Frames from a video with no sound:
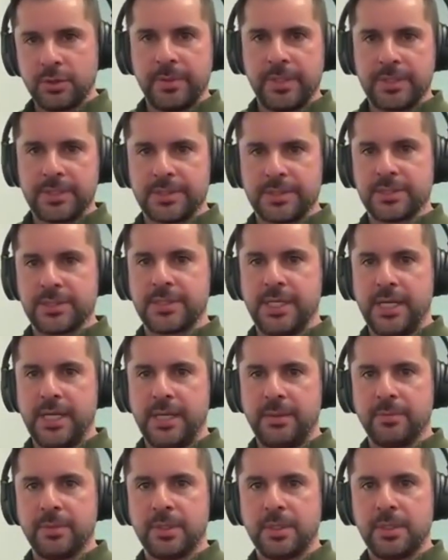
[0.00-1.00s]
your business
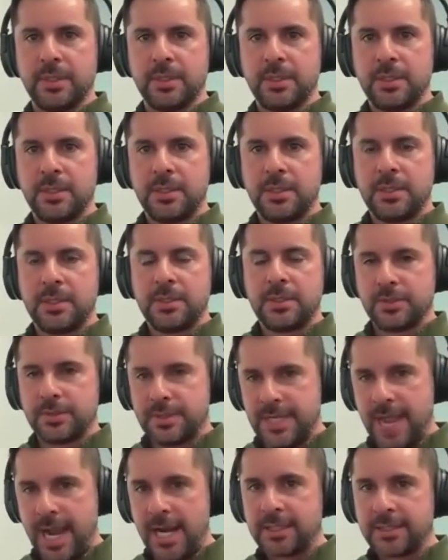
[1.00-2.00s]
name.
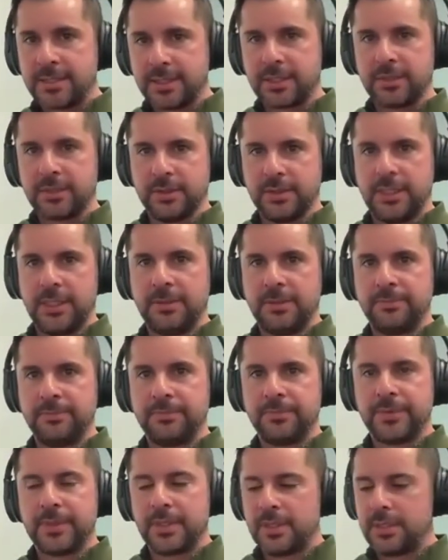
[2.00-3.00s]
So
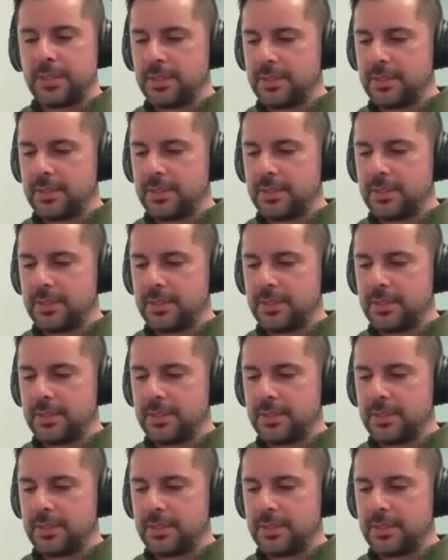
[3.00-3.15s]
technically,